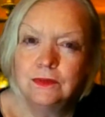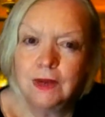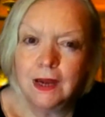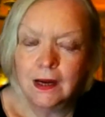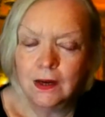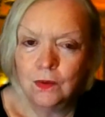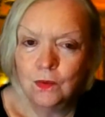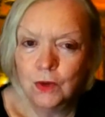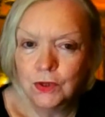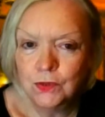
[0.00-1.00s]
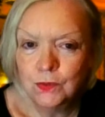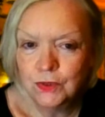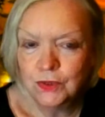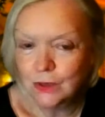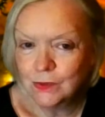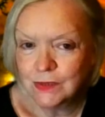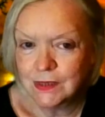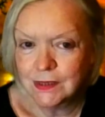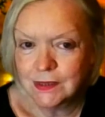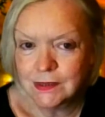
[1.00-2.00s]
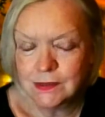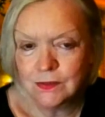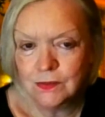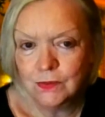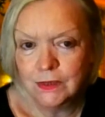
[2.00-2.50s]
look at what you would notice